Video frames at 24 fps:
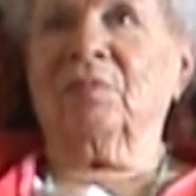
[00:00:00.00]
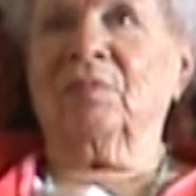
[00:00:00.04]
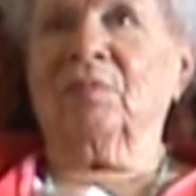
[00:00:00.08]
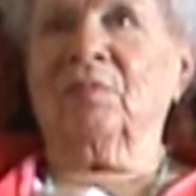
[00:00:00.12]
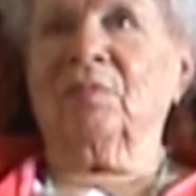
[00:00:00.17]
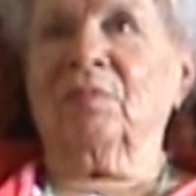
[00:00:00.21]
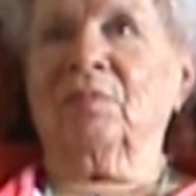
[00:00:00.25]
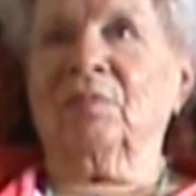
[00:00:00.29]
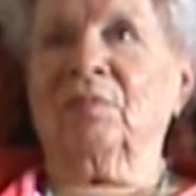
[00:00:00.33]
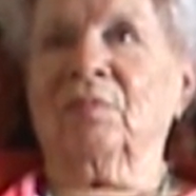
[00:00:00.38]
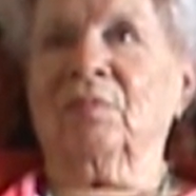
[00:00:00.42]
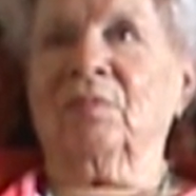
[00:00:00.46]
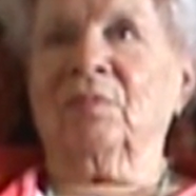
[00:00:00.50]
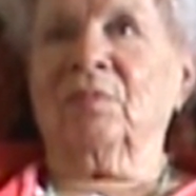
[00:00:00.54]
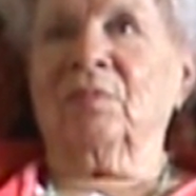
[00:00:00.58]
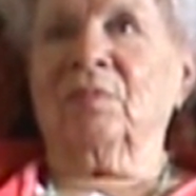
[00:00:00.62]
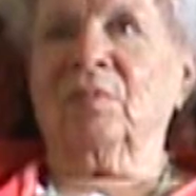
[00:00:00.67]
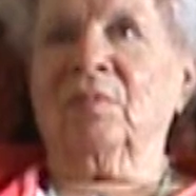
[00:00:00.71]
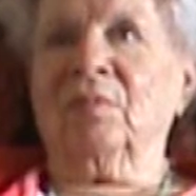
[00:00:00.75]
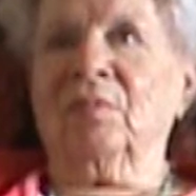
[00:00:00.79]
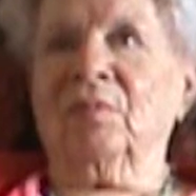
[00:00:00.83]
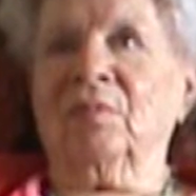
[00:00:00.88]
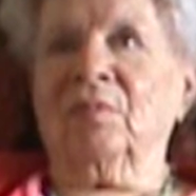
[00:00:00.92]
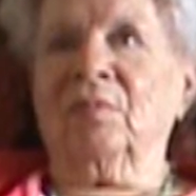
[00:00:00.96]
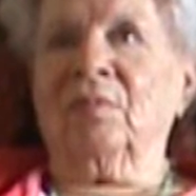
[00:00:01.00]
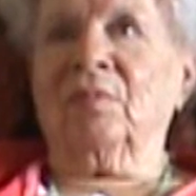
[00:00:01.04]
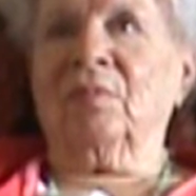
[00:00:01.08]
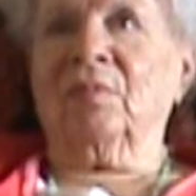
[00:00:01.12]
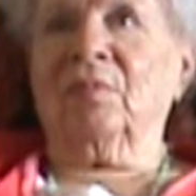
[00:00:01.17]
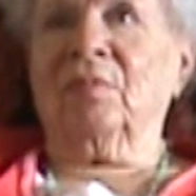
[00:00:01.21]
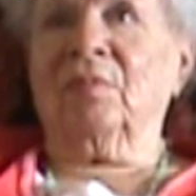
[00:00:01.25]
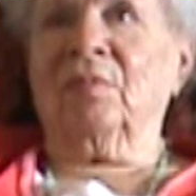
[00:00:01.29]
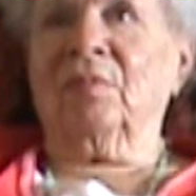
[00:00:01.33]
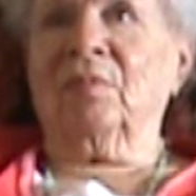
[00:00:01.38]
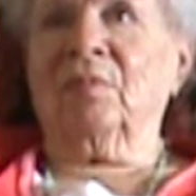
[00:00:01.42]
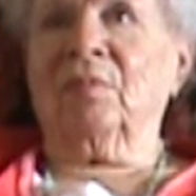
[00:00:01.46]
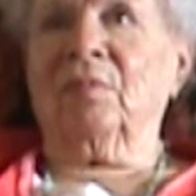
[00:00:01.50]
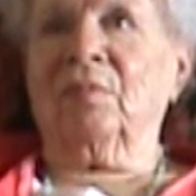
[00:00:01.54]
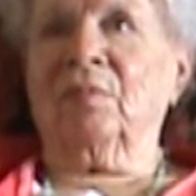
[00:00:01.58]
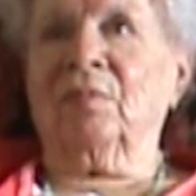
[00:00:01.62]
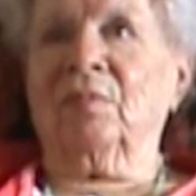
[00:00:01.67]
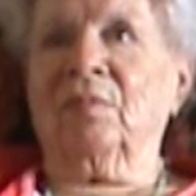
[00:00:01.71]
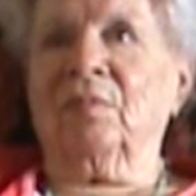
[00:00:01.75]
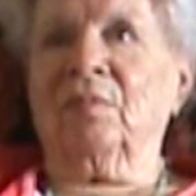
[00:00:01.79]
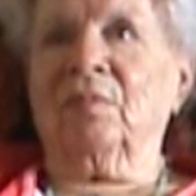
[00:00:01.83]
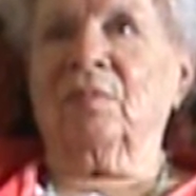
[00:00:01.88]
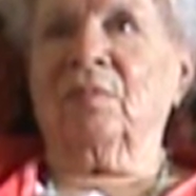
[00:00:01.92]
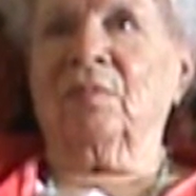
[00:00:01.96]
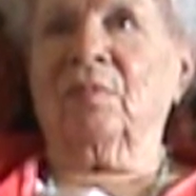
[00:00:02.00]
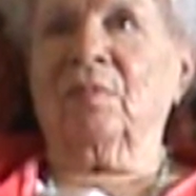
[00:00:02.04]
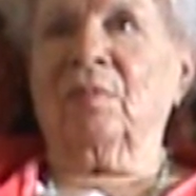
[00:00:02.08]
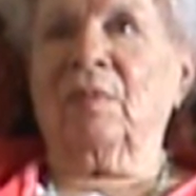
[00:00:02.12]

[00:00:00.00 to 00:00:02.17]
Weren't you in Riverton for a while?